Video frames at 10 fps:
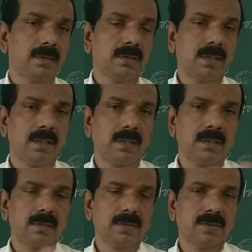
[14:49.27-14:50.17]

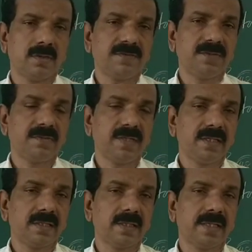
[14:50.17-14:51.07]
the
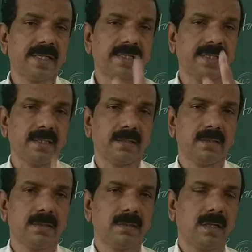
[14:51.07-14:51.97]
software Gretel
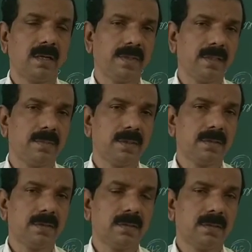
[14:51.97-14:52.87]

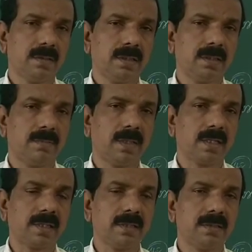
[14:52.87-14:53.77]
available in the
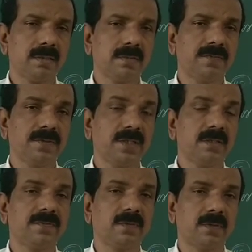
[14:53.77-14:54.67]
market free
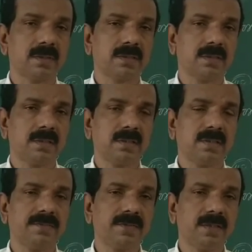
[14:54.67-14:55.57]
of cost. It is
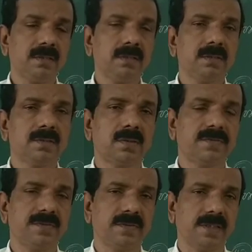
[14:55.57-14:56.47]
a free
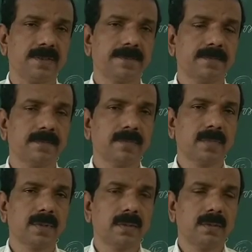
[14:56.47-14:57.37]
software.
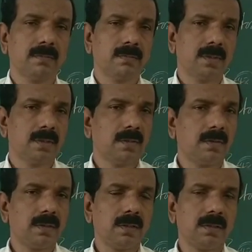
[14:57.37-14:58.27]

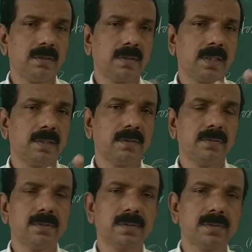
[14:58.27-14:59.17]
or you can
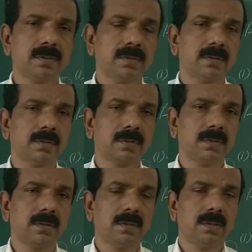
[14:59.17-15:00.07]
use
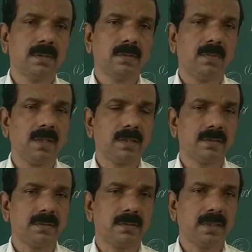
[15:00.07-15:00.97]
what
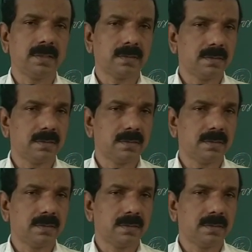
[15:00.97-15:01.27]
is known as